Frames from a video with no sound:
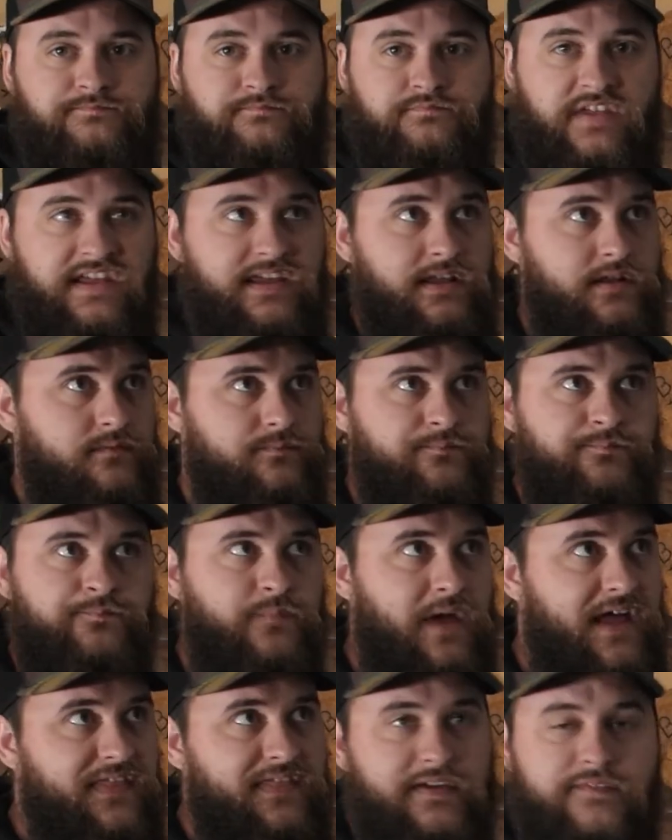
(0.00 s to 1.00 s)
in,
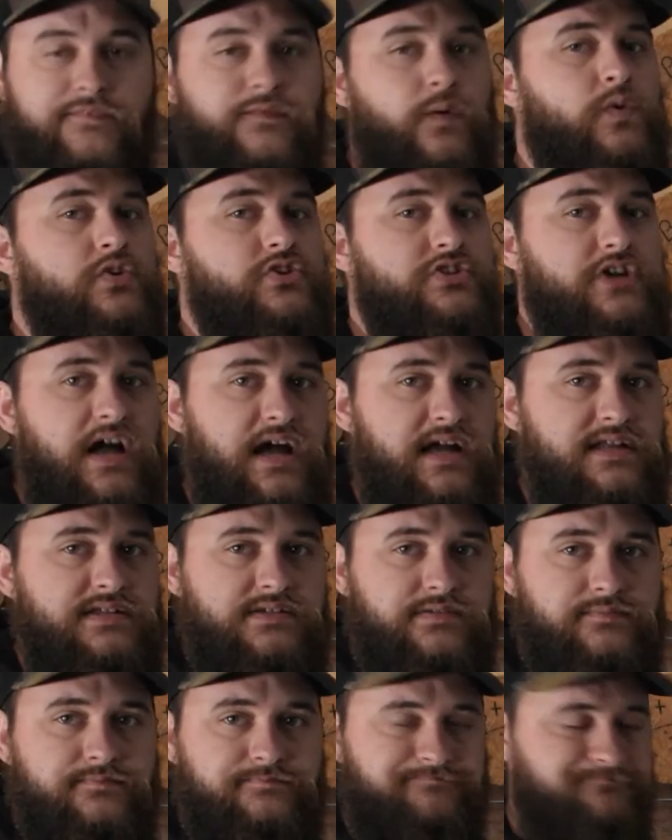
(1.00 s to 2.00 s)
I think, 4 shots
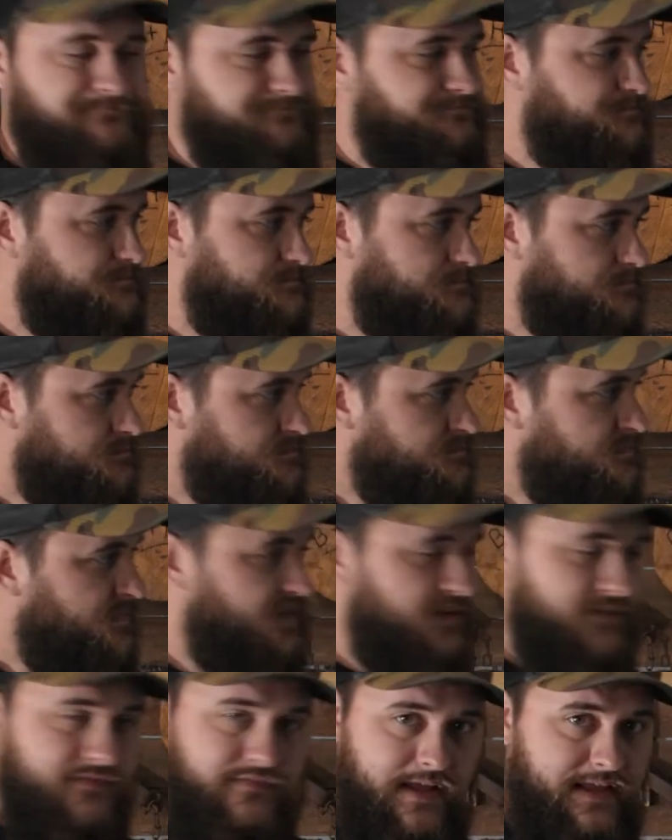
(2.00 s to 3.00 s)

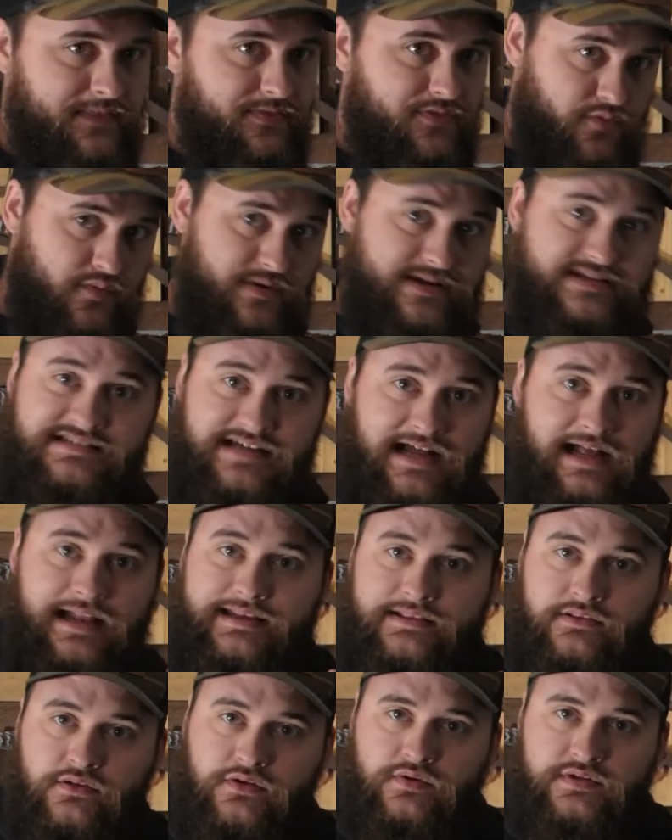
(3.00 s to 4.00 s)
and 3 tiny
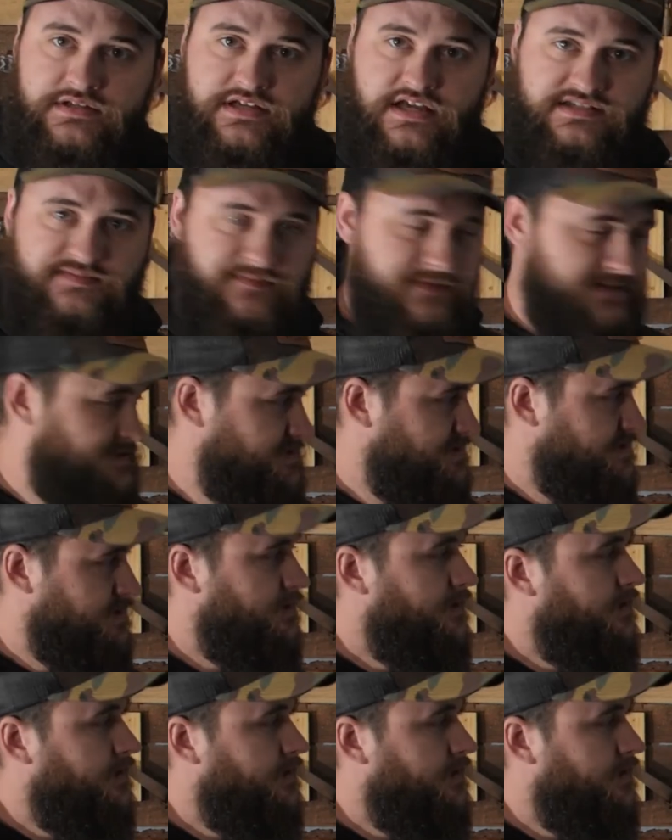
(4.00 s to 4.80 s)
little adjustments.